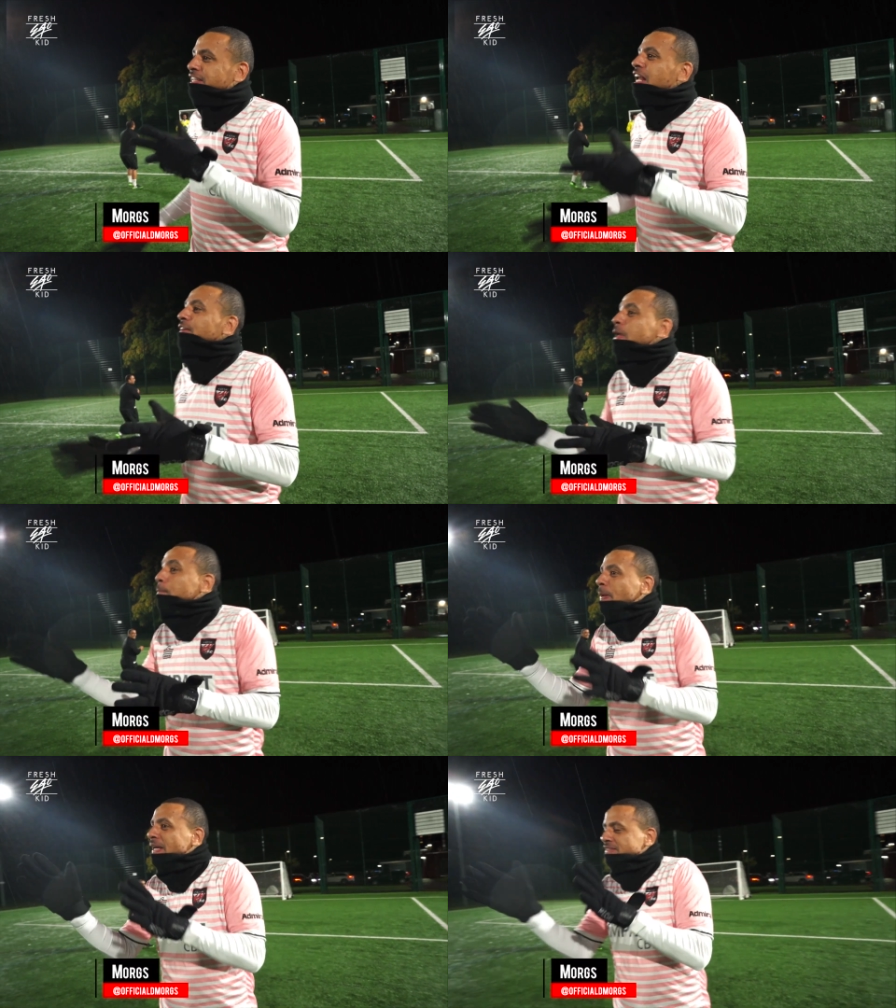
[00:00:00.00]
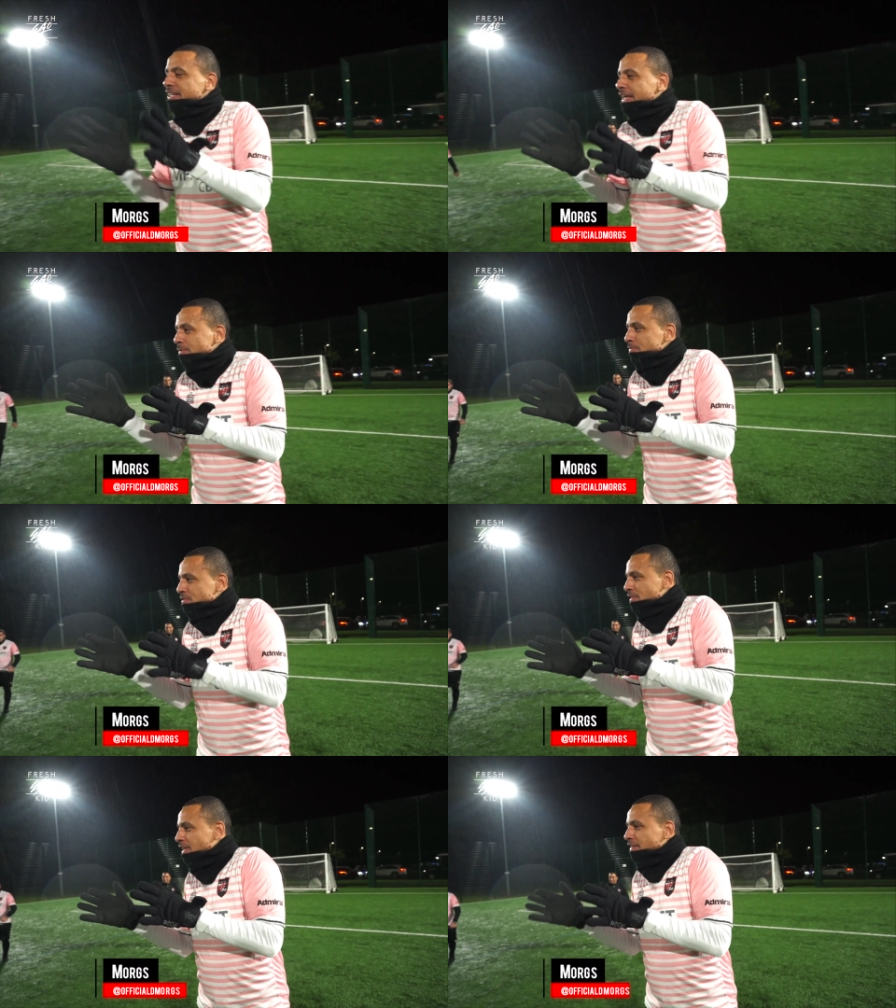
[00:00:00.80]
he, he picks
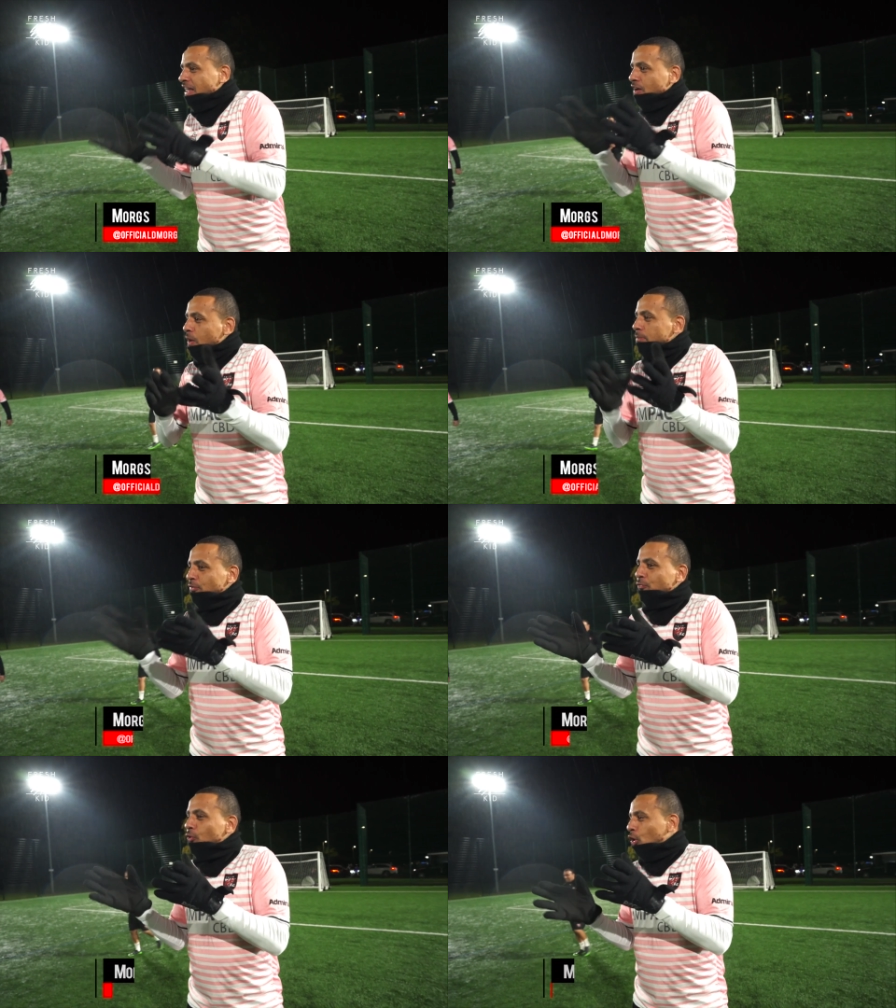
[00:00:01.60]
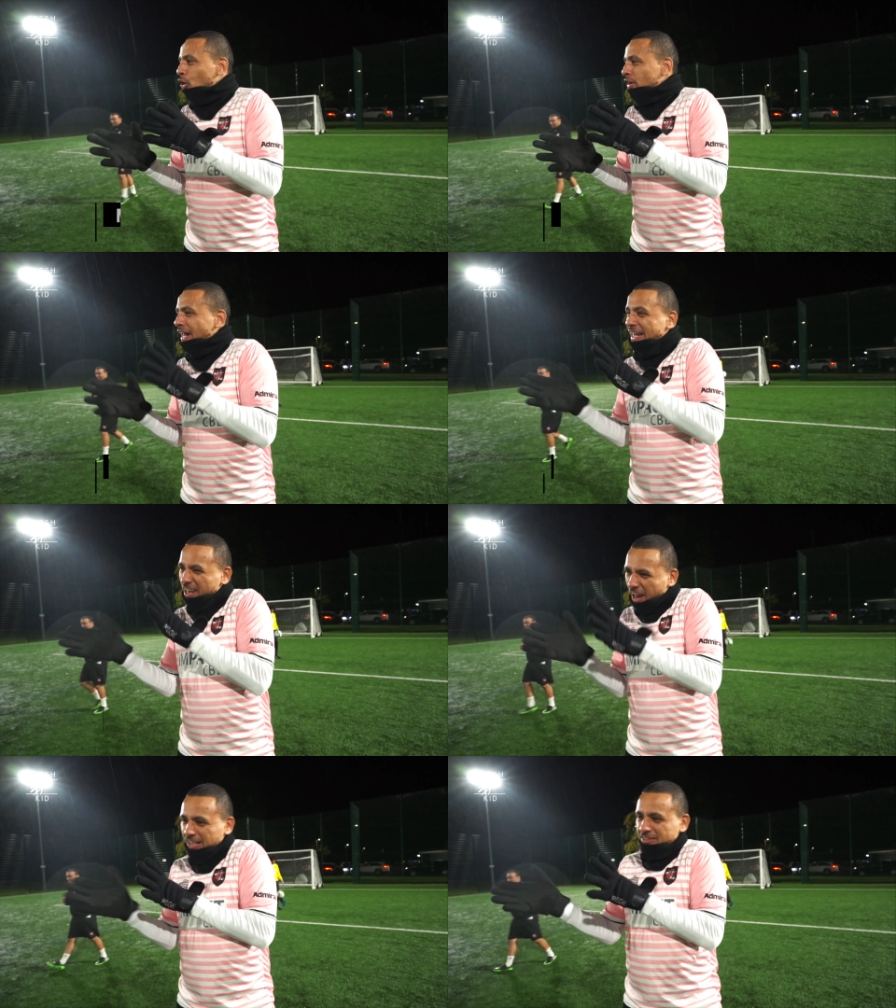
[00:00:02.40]
teams that have won before that he
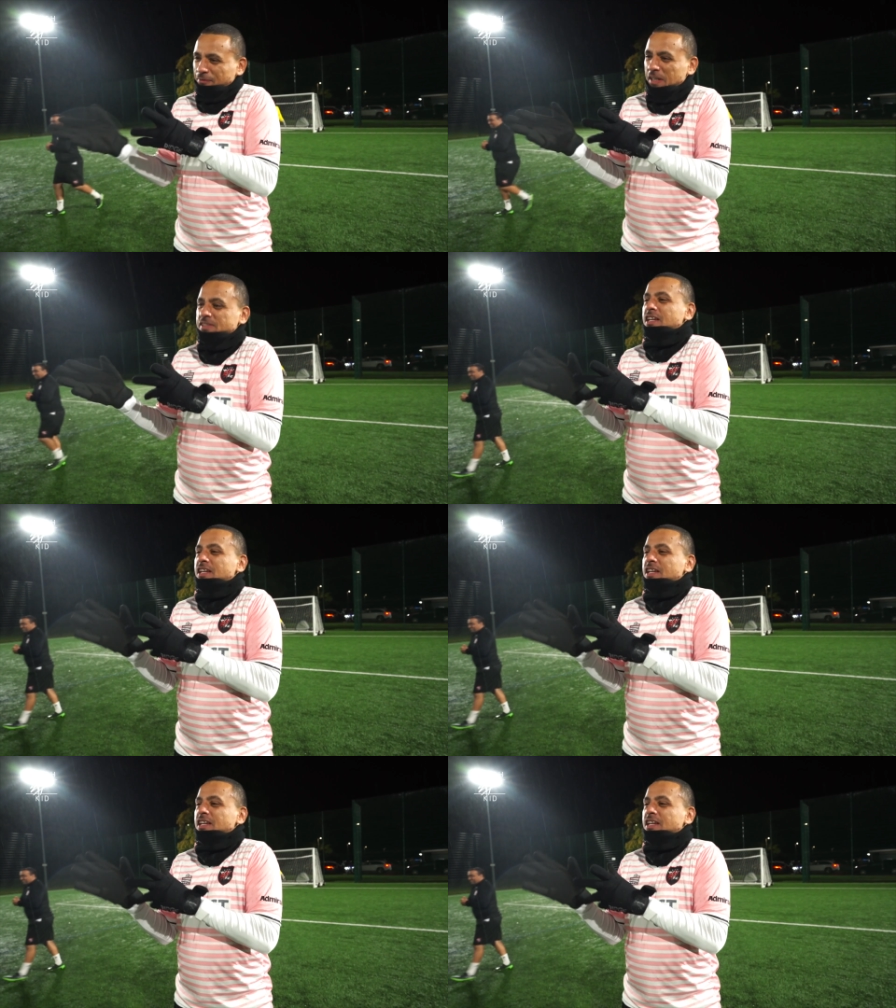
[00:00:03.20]
likes and thinks,